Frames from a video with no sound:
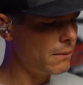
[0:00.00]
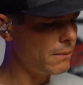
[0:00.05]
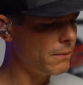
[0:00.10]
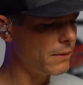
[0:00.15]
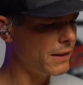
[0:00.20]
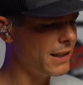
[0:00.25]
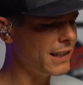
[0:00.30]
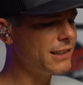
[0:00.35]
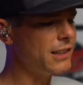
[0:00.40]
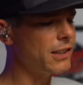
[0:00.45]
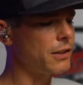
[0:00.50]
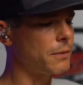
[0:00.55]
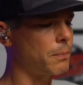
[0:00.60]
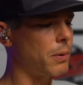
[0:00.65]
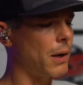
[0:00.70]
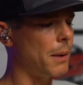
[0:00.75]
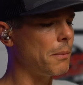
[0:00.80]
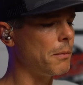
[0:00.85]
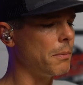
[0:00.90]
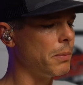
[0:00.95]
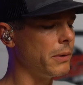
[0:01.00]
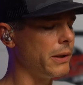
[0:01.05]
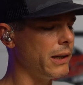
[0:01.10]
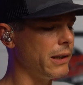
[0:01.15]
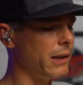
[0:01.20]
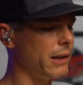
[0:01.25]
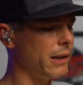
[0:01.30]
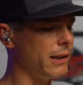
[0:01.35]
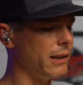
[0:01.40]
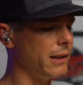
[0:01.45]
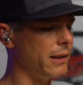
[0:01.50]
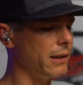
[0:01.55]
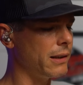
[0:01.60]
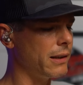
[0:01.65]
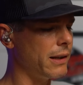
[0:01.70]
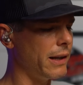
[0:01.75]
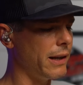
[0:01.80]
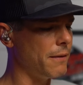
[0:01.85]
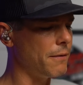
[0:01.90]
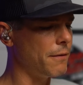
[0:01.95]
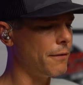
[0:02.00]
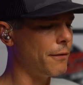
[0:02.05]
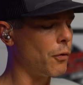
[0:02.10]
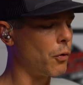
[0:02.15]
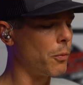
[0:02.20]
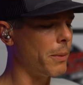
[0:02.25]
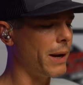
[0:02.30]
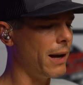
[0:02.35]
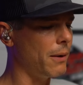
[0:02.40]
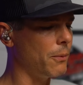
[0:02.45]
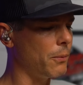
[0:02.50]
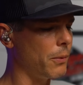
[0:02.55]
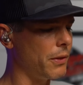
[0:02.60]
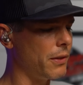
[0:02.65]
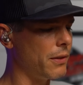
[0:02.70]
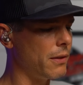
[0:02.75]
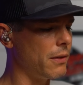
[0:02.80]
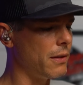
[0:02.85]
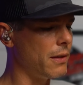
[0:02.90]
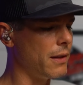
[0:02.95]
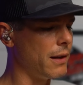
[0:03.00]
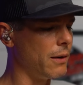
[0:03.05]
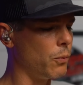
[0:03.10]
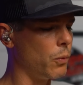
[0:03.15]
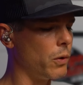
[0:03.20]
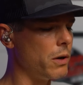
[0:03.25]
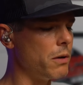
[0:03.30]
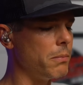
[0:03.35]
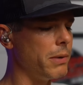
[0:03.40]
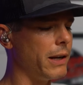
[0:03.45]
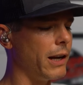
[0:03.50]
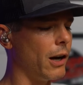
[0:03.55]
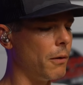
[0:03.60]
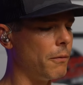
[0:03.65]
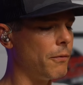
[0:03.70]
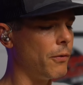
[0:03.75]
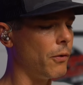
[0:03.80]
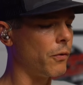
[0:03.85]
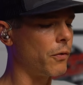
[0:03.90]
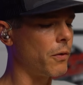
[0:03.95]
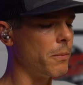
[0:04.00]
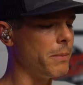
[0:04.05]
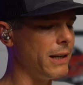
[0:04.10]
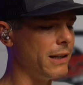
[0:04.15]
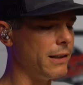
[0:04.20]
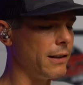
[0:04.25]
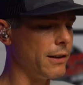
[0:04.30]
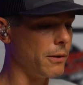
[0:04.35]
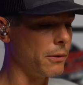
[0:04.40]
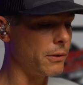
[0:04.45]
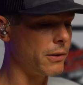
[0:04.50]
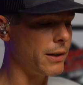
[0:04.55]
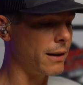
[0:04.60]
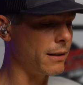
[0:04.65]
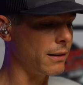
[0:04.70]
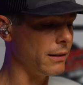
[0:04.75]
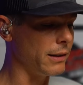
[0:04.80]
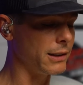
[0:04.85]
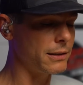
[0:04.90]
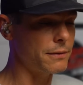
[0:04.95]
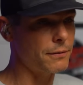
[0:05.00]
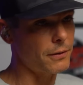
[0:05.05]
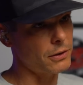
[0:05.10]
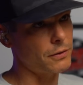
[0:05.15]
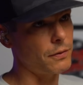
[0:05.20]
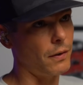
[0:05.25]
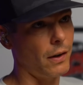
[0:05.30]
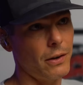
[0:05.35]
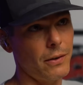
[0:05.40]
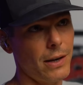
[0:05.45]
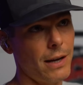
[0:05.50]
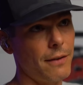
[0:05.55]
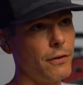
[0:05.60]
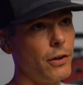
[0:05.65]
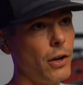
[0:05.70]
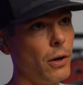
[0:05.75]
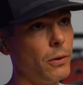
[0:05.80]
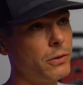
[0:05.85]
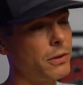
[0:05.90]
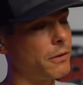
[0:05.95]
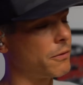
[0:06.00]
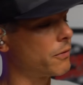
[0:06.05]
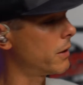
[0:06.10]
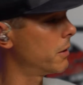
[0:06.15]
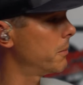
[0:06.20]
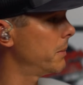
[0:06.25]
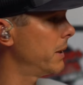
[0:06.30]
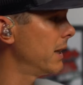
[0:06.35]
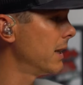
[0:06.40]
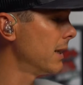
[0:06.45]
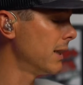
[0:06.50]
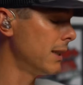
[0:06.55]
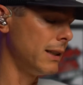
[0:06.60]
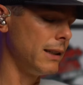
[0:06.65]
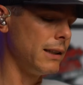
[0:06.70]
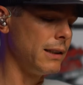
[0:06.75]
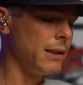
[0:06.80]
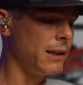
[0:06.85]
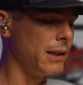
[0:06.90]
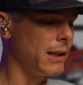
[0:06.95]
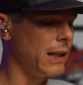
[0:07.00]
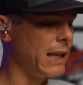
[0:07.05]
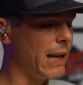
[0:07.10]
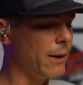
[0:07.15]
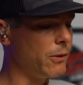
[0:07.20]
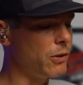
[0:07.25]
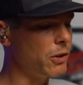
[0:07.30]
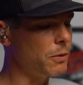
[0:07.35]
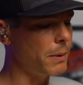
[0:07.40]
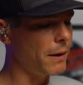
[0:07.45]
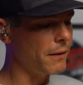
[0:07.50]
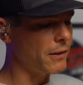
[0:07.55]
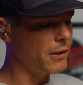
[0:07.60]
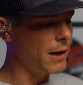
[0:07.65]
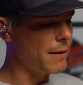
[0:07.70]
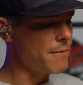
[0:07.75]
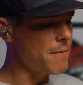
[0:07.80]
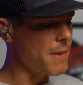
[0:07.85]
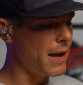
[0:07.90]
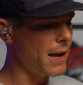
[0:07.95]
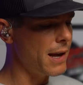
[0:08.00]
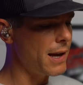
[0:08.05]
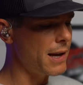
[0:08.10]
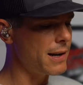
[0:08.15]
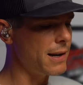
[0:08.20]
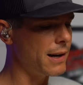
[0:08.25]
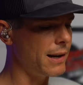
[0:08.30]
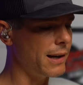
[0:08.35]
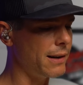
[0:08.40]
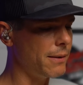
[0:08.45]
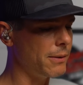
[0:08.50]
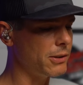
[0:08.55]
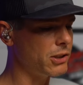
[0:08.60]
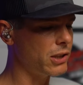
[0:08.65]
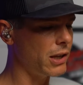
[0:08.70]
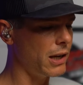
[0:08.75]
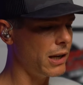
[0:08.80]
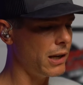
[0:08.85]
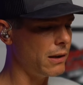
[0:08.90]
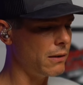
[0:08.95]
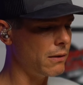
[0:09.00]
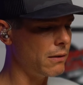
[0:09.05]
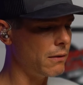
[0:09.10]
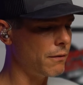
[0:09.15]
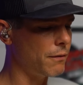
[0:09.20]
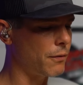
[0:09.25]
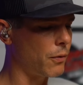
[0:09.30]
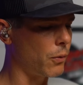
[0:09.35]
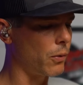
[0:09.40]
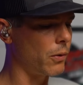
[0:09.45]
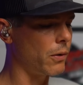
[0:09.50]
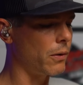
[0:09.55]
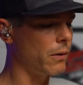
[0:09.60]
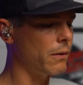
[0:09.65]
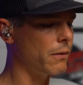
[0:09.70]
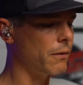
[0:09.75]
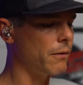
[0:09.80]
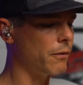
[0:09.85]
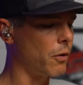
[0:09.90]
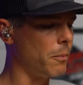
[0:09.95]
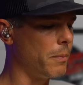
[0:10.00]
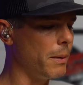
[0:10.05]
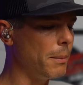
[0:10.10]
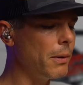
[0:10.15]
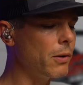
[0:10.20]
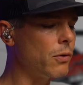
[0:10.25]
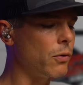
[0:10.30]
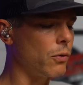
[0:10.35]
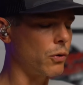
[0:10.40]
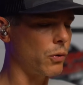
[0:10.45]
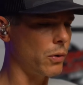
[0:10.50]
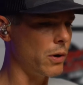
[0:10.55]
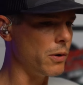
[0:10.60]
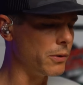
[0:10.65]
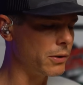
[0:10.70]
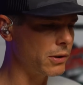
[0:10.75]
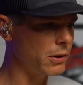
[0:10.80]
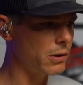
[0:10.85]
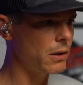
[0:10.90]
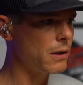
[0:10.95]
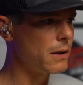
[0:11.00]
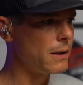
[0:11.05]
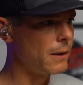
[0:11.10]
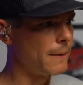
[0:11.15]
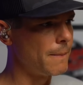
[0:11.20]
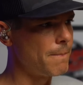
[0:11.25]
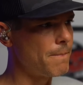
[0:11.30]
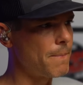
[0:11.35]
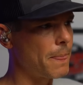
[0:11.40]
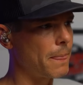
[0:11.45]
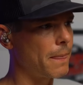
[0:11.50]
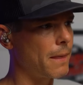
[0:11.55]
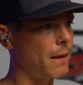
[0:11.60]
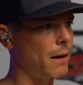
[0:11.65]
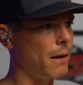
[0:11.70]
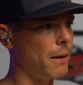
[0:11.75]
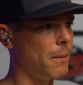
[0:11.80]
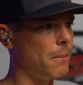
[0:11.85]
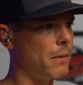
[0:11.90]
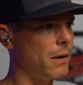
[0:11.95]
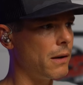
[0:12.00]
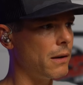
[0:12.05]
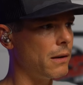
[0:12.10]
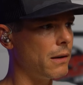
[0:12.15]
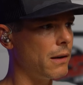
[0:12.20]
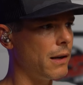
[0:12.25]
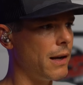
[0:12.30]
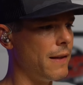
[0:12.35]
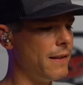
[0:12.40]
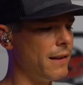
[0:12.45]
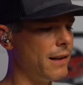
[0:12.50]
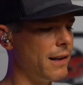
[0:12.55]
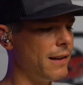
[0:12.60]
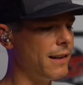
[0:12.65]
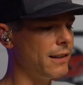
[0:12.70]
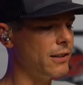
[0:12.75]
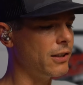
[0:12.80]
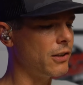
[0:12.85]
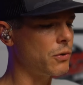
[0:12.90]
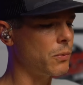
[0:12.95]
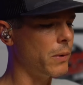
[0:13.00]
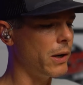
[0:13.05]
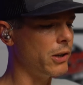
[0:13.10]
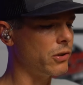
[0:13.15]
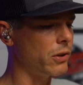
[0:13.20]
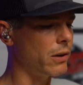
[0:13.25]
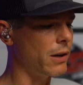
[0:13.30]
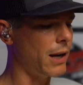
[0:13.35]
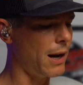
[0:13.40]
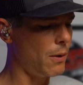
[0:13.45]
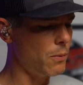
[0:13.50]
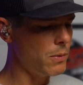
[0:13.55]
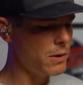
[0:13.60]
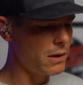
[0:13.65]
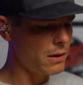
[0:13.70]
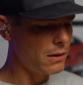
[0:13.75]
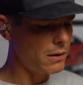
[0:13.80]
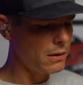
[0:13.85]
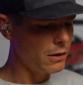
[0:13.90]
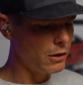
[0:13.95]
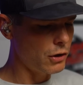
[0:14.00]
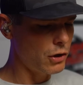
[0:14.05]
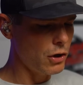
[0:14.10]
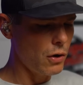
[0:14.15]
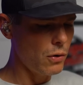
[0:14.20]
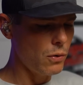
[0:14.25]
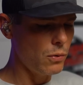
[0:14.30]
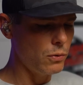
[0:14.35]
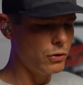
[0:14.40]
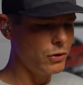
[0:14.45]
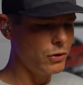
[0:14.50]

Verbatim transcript: This is probably a format that wouldn't be helpful for me to go down a list. First of all, I don't have notes in front of me. It would just be off the top of my head. And I would say for biblical growth, in this situation, I would go